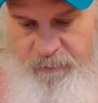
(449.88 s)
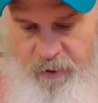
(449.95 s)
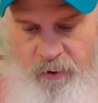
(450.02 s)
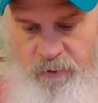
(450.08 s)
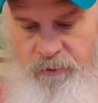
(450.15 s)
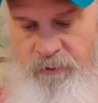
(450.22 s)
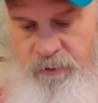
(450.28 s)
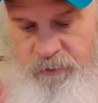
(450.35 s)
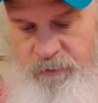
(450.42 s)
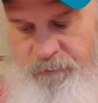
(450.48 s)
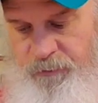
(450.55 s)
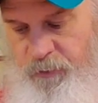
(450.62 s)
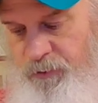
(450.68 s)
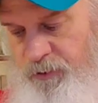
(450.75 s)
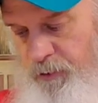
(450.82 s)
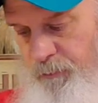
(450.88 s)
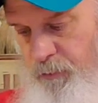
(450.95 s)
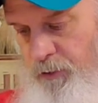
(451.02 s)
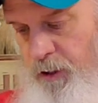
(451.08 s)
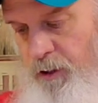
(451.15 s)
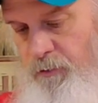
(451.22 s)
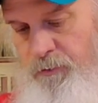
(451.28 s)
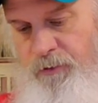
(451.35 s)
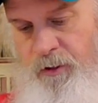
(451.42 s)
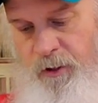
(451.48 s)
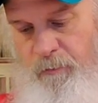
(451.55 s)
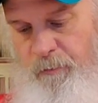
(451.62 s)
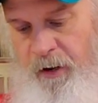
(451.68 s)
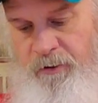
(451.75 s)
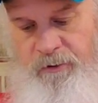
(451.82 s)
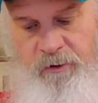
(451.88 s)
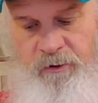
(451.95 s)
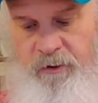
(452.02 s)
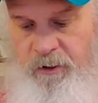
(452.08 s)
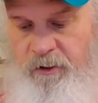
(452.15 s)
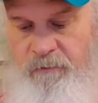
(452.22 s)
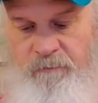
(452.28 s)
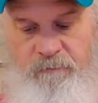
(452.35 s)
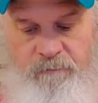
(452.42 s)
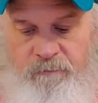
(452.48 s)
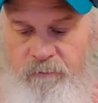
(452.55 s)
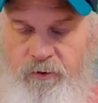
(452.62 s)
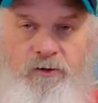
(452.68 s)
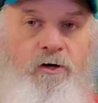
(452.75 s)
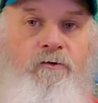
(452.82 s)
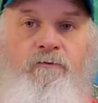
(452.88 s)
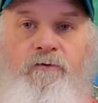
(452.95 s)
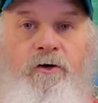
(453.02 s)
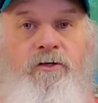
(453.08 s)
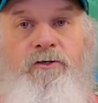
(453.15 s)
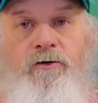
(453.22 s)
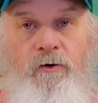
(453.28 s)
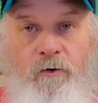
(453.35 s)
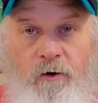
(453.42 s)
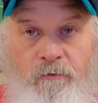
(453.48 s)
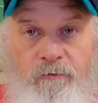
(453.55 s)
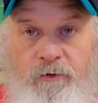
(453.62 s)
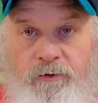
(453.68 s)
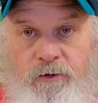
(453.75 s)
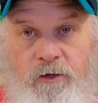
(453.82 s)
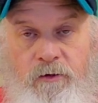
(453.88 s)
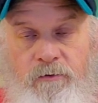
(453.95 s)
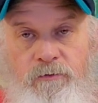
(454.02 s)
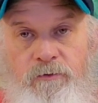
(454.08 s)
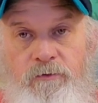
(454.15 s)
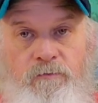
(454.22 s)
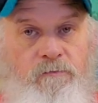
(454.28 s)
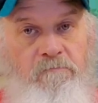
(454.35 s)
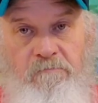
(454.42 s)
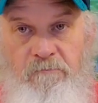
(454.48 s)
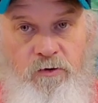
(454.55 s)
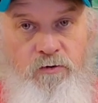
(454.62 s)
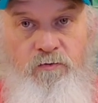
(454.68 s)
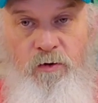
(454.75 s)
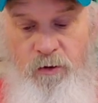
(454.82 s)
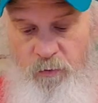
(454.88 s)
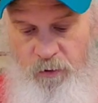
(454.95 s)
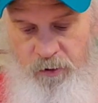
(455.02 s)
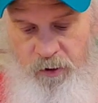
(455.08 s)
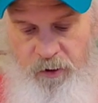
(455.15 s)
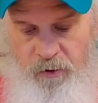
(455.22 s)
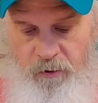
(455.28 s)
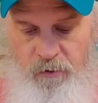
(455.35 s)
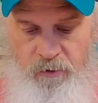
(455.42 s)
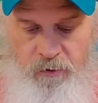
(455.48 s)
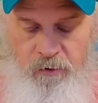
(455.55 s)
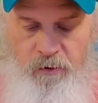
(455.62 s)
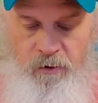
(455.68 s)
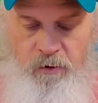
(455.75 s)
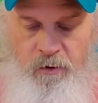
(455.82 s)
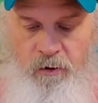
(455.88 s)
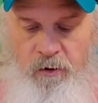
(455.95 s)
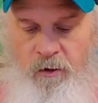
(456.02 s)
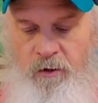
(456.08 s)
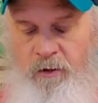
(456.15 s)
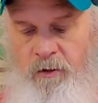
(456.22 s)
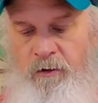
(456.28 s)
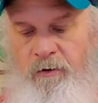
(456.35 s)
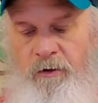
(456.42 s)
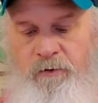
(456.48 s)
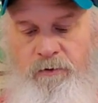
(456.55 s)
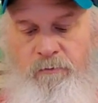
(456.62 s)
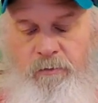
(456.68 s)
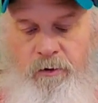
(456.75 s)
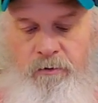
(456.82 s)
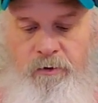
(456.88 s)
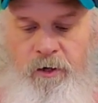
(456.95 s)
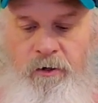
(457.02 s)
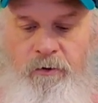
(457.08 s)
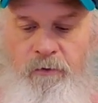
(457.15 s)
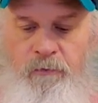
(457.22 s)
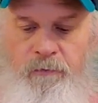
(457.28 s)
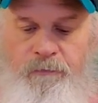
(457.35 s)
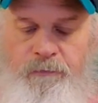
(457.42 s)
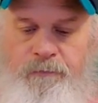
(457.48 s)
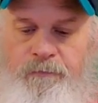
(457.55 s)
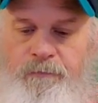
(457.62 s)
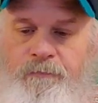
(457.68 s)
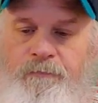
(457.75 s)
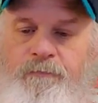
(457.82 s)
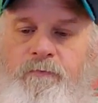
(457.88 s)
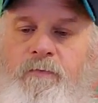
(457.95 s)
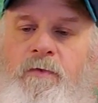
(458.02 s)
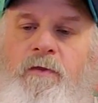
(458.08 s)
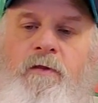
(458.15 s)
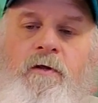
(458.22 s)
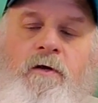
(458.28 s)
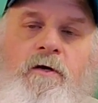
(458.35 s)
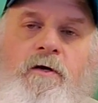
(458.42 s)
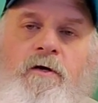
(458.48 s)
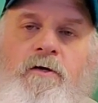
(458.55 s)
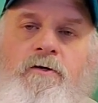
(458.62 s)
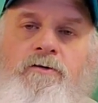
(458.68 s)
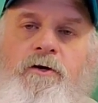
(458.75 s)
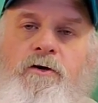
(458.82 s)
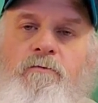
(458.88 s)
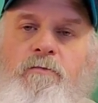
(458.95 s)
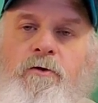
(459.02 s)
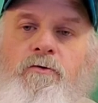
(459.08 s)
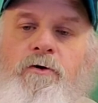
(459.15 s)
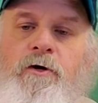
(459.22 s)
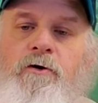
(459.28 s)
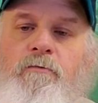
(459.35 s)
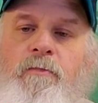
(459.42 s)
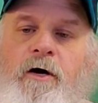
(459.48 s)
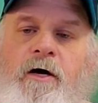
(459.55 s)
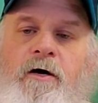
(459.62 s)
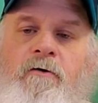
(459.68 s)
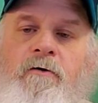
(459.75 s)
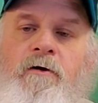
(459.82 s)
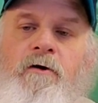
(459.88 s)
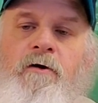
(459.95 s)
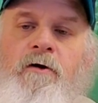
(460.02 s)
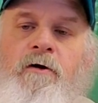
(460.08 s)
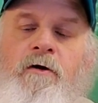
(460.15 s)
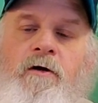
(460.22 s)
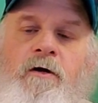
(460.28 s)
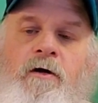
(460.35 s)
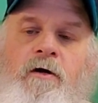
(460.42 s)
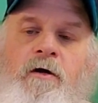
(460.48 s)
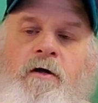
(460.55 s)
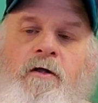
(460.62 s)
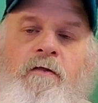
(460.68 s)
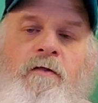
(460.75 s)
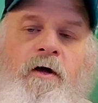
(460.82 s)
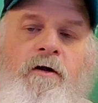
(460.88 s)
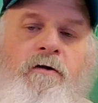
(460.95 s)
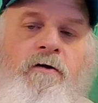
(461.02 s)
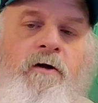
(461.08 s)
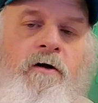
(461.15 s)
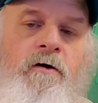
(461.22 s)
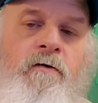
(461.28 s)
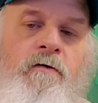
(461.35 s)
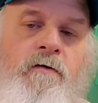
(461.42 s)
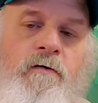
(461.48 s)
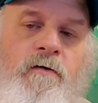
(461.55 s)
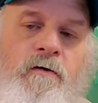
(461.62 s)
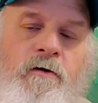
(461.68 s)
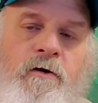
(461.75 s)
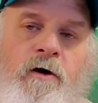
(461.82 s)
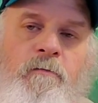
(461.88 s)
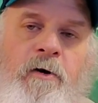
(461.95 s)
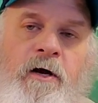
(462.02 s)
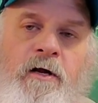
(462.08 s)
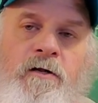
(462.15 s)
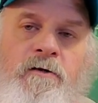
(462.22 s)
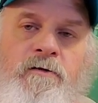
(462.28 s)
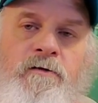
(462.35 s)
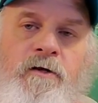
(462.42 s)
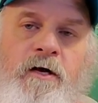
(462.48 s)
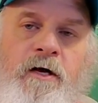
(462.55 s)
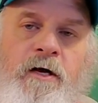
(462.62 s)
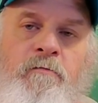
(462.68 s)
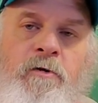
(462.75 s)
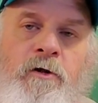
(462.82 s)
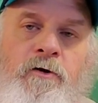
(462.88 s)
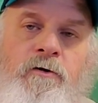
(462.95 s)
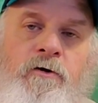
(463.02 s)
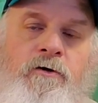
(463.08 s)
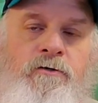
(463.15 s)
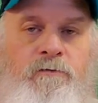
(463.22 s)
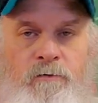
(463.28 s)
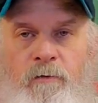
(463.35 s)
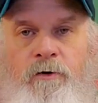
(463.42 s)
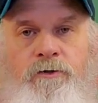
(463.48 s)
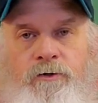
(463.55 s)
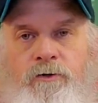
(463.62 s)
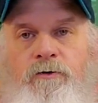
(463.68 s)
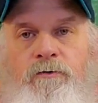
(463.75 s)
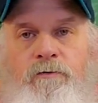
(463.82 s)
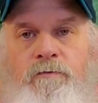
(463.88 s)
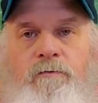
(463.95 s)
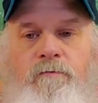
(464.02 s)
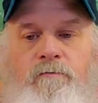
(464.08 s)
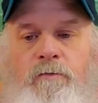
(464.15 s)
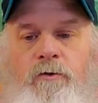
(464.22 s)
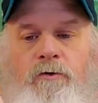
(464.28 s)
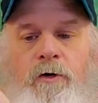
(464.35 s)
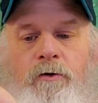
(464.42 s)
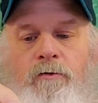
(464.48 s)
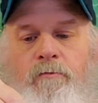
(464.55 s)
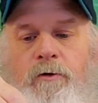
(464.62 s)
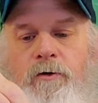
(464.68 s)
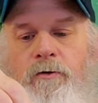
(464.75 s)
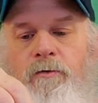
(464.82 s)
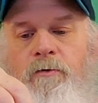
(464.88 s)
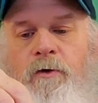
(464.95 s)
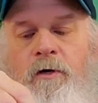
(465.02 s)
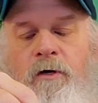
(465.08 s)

those in just a few simple colors, and they're basically sunfish and crawfish colors. It's really what they are. You know, here's a bluegill, standard bluegill pattern that, you know, painted the head blue because, you know, most of your bluegill are blue,